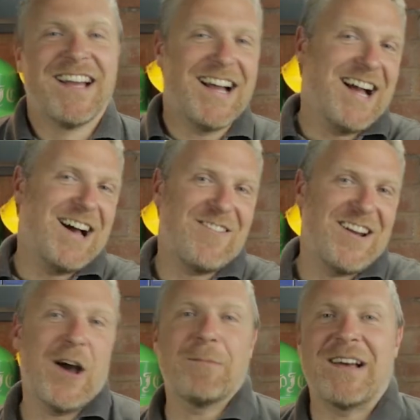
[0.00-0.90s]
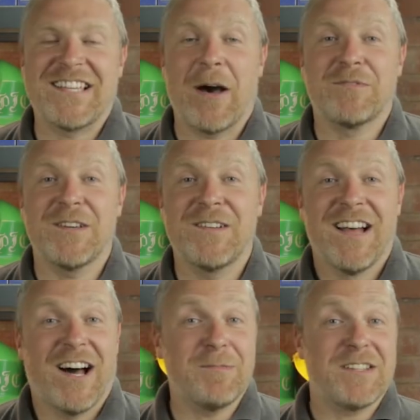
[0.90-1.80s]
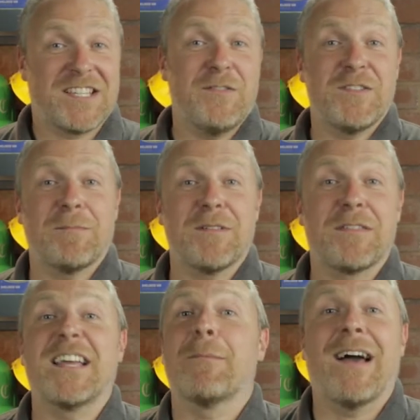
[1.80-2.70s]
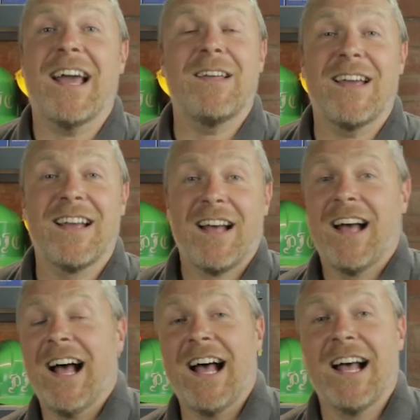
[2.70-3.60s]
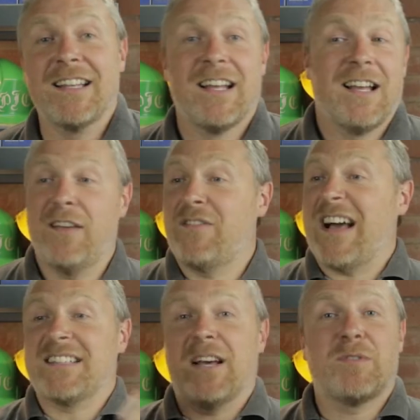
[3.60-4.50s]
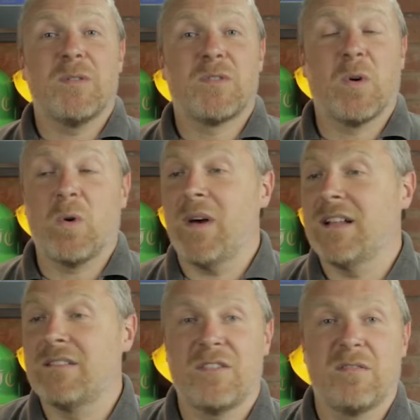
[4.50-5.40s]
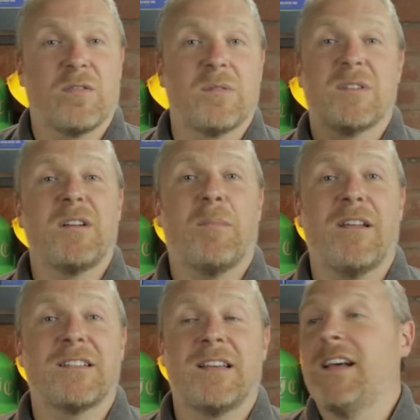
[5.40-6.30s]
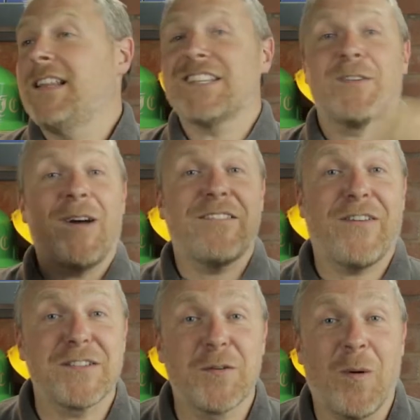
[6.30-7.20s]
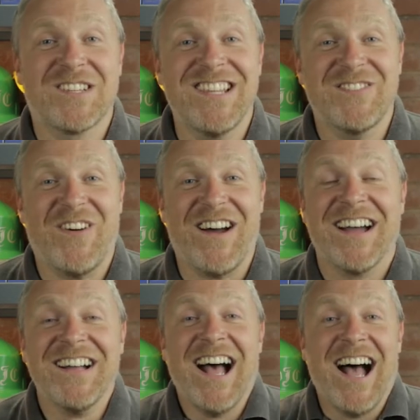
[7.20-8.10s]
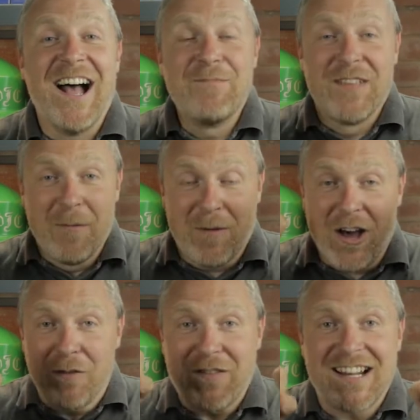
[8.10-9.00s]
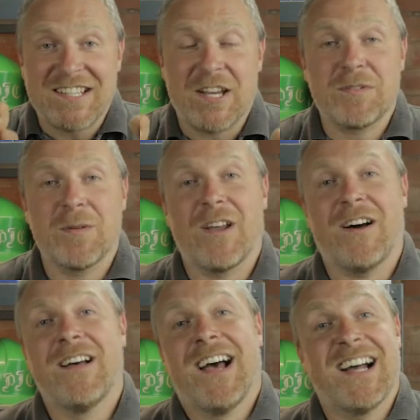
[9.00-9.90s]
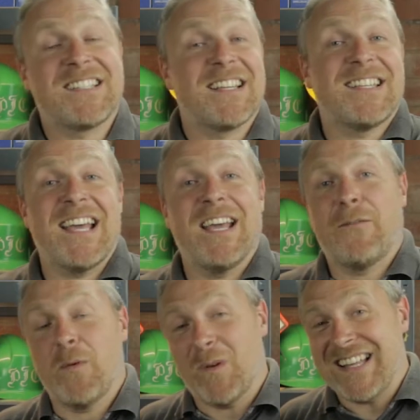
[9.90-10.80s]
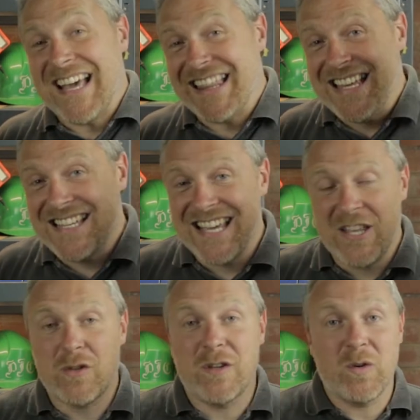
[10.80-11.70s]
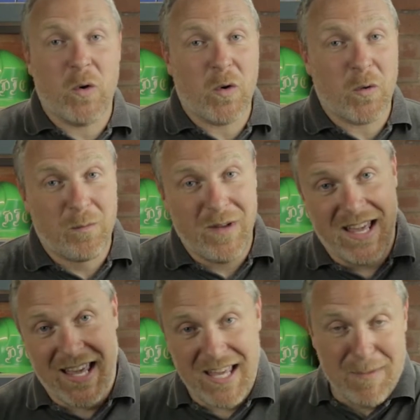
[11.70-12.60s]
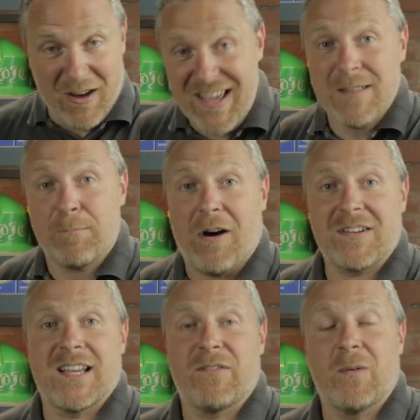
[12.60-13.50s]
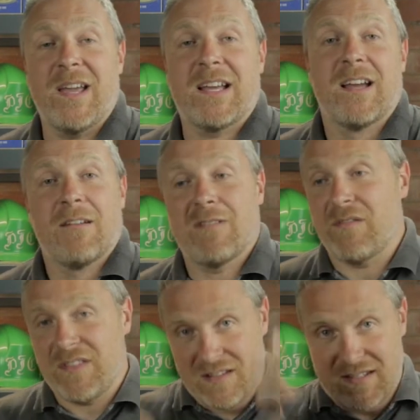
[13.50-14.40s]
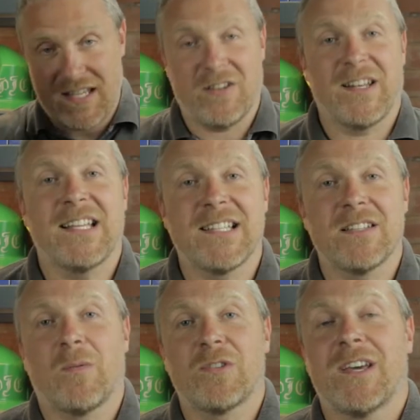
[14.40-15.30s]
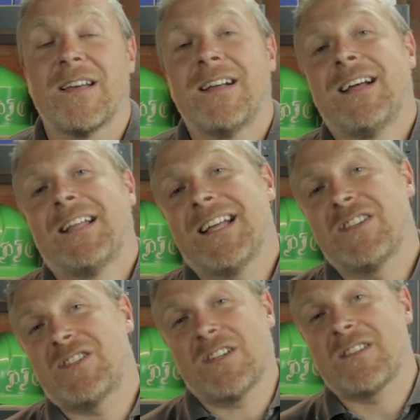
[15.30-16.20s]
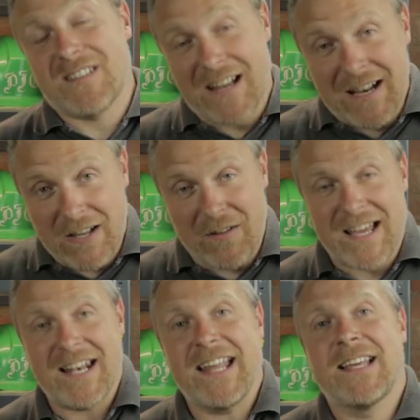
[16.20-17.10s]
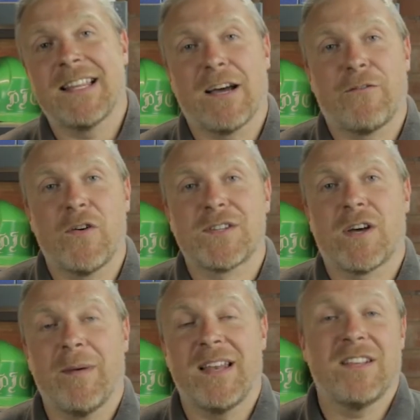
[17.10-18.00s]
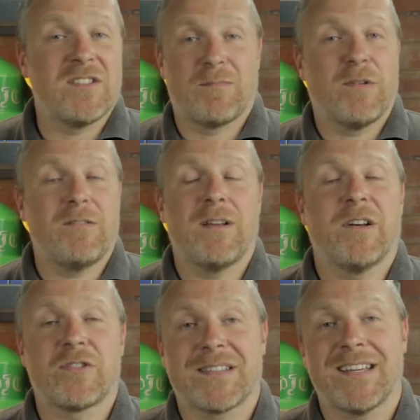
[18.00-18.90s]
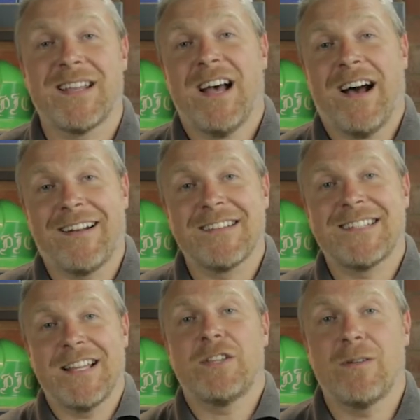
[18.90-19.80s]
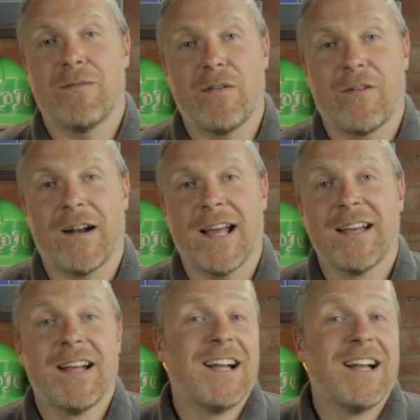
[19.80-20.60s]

I really hope that's helped you. I hope that's given you something to think about anyway. And if that hasn't helped you at all and you thought it was a load of bollocks, that's all right. Thanks for watching this far. But hopefully that's helped you a lot. And as I say, if you want to get these into your email inbox every week rather than sitting on LinkedIn to watch it, then just click on that link in that first comment and just put your email address in, and I'll send it to you every Friday.